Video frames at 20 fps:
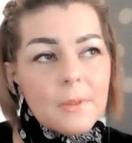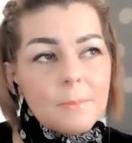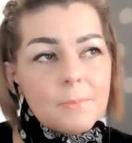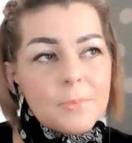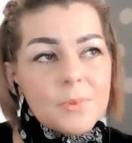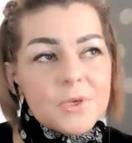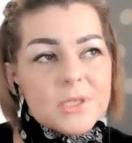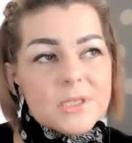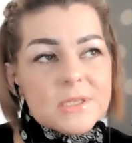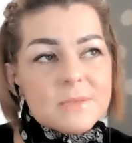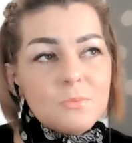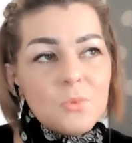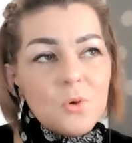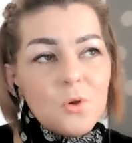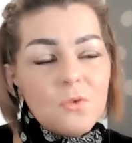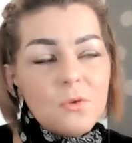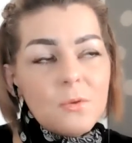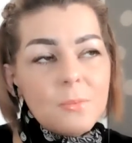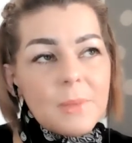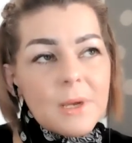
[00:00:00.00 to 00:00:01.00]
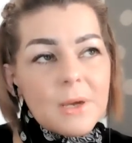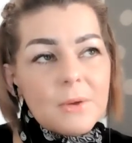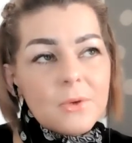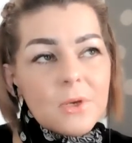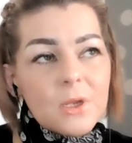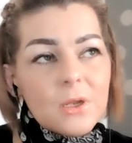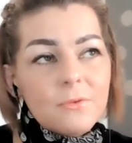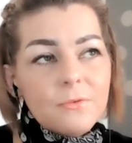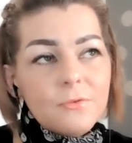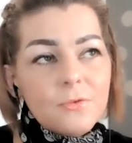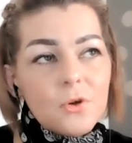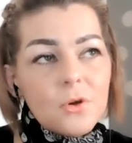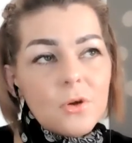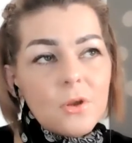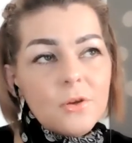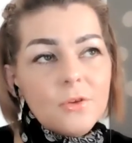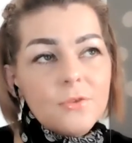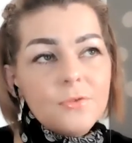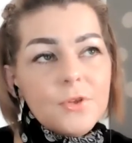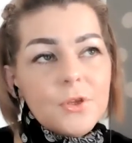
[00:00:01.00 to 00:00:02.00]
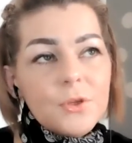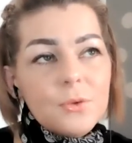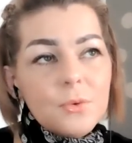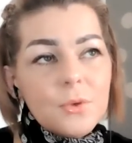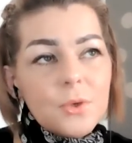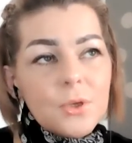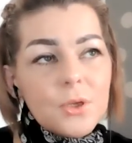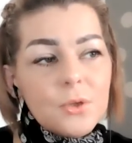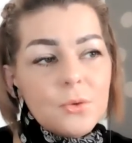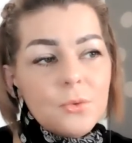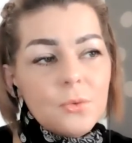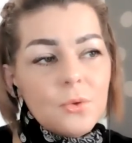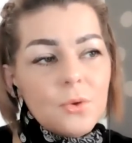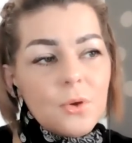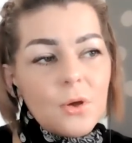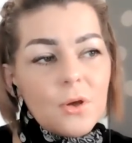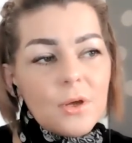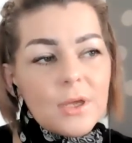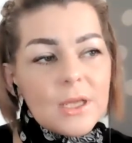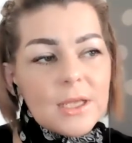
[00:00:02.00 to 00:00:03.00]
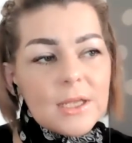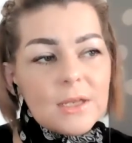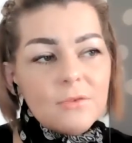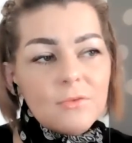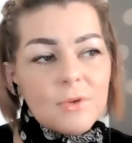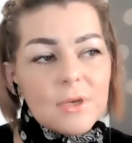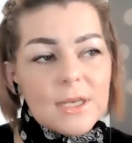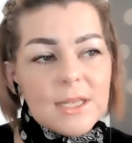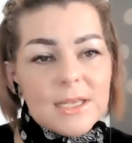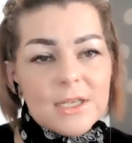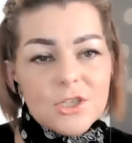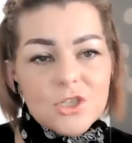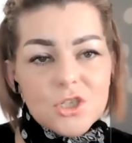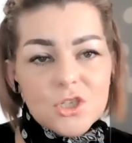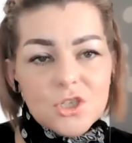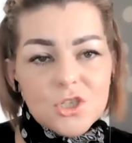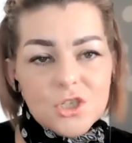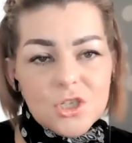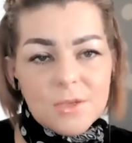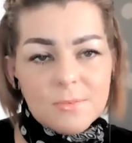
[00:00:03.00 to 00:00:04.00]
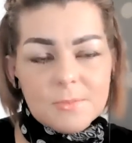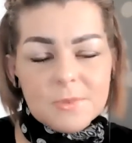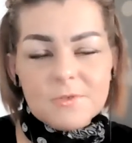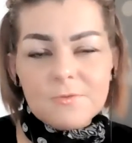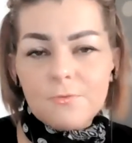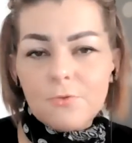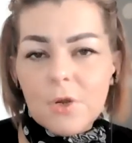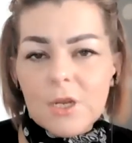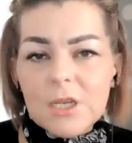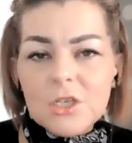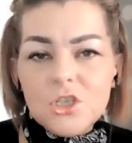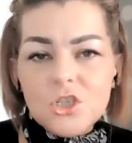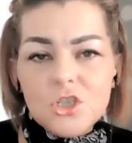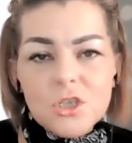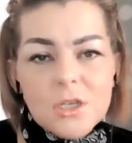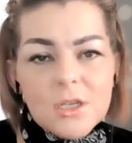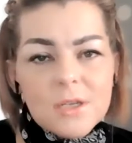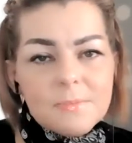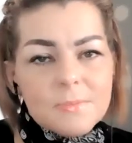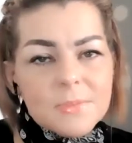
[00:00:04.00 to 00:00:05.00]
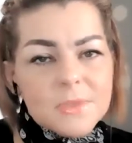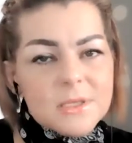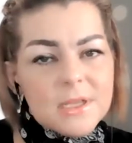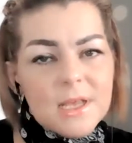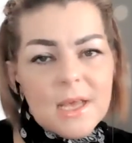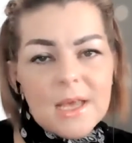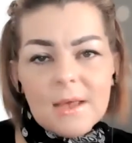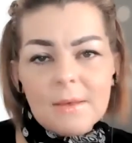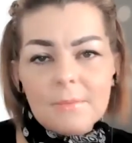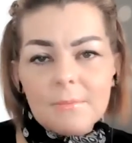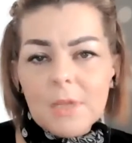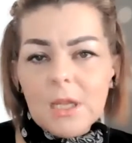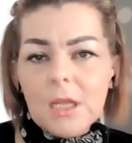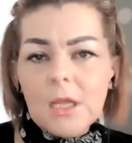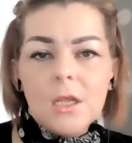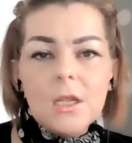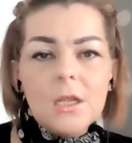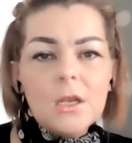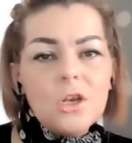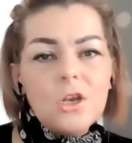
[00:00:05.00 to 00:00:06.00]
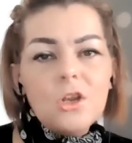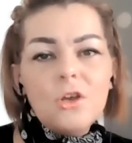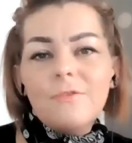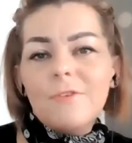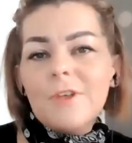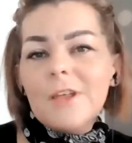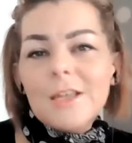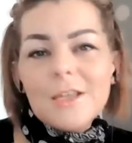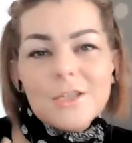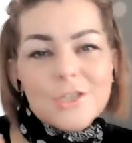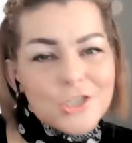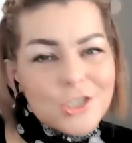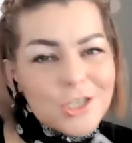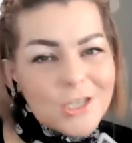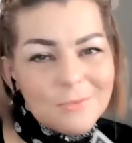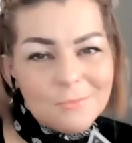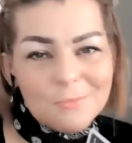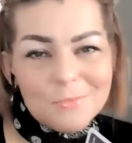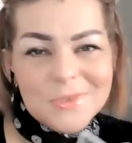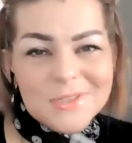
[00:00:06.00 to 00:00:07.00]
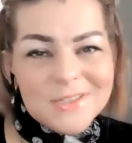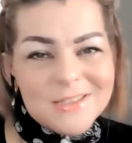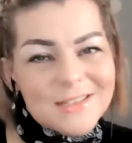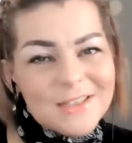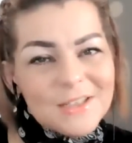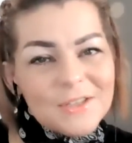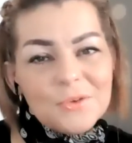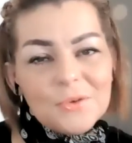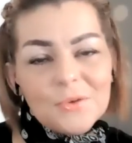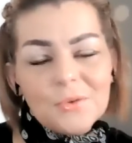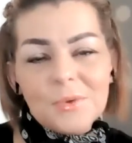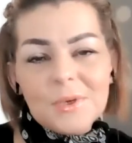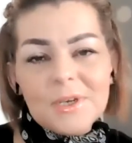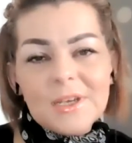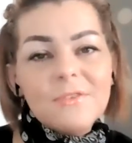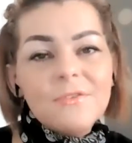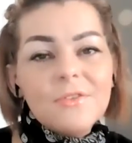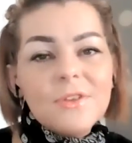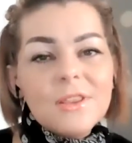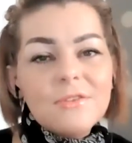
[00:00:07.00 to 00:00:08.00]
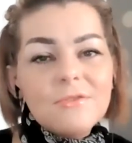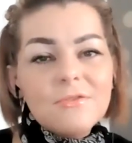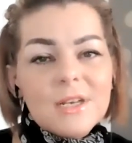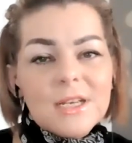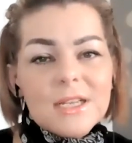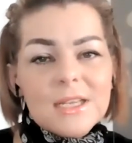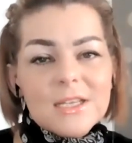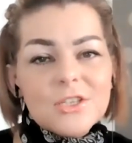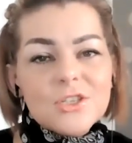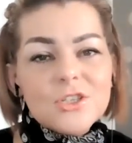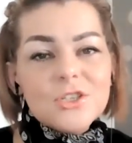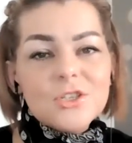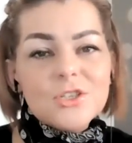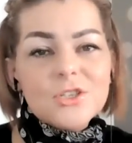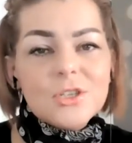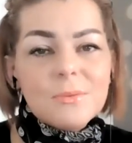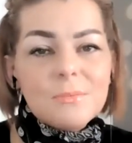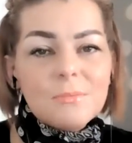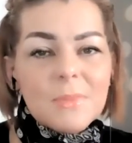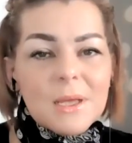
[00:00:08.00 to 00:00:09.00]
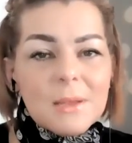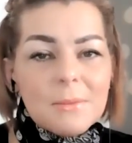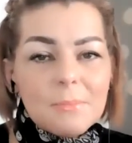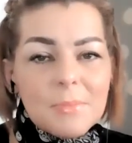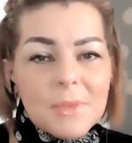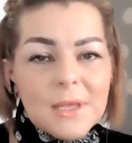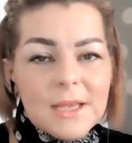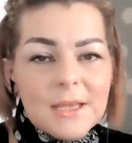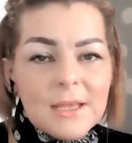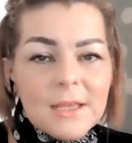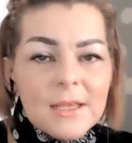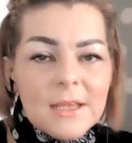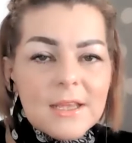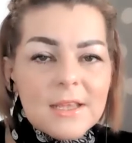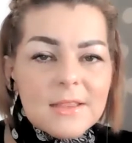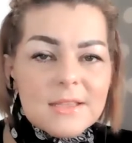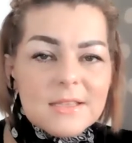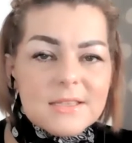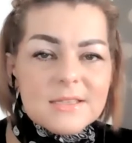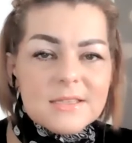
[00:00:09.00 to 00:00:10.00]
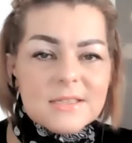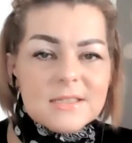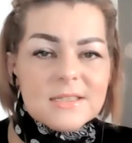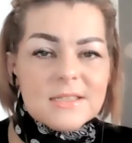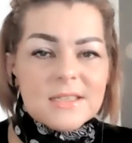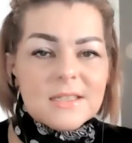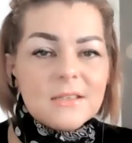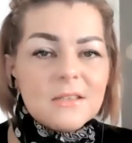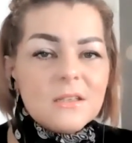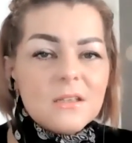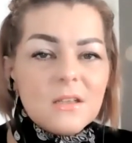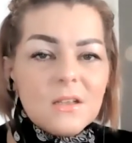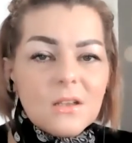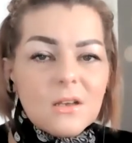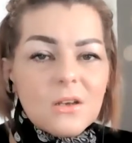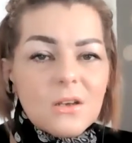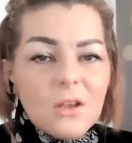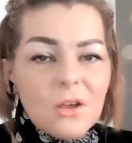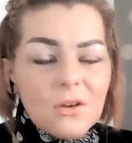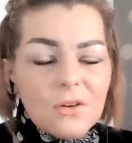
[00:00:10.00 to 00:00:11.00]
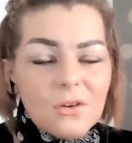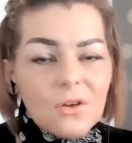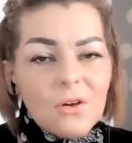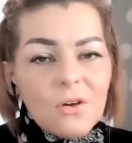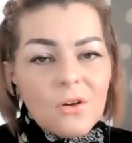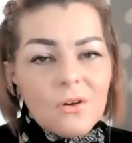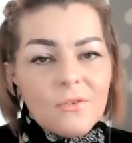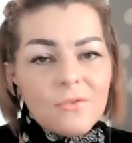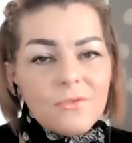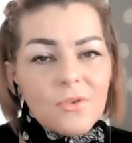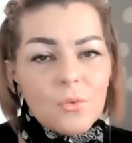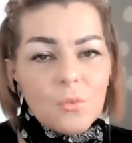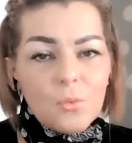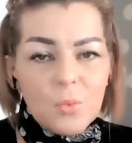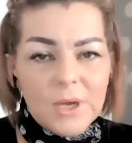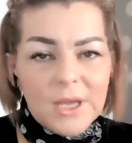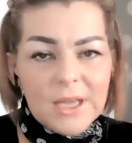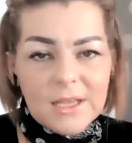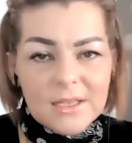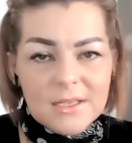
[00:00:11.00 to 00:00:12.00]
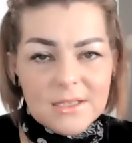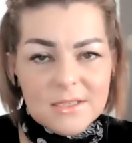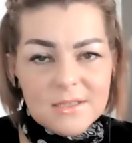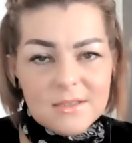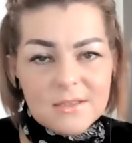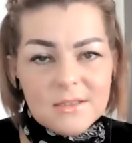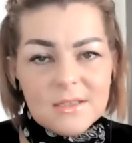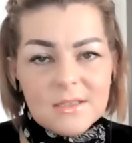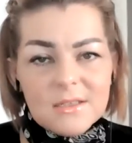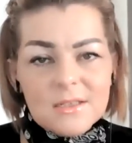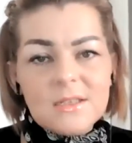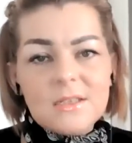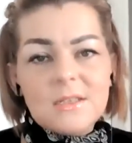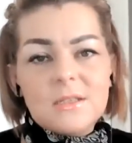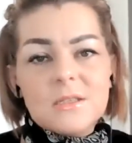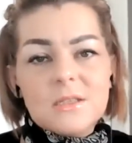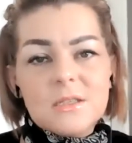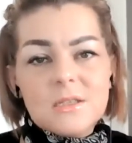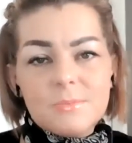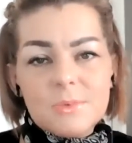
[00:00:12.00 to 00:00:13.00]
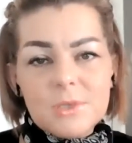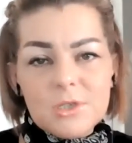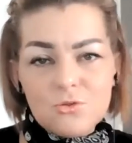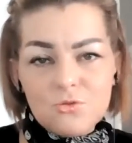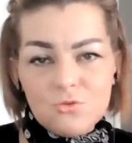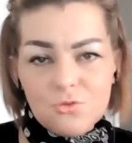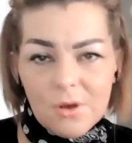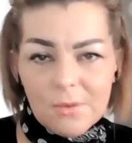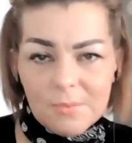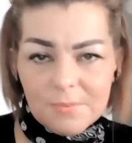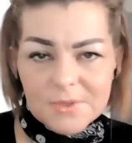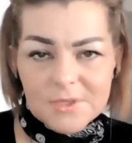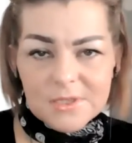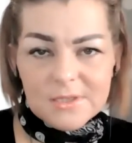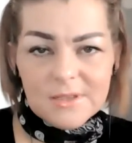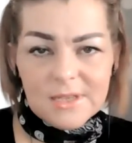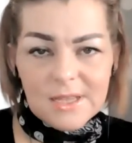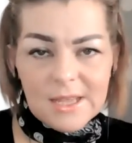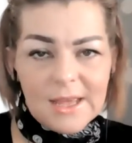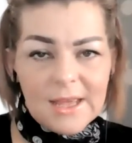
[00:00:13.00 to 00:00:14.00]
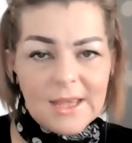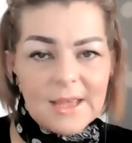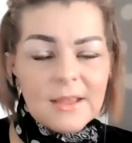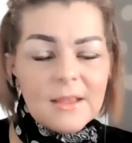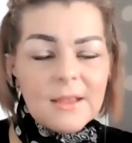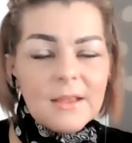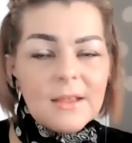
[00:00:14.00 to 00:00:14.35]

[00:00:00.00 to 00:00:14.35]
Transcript: But it's more about, for a lot of you who are in relationships, friendships, loverships, you know, whatever the relationship might be, there's still a lot of weight that needs to be dropped there.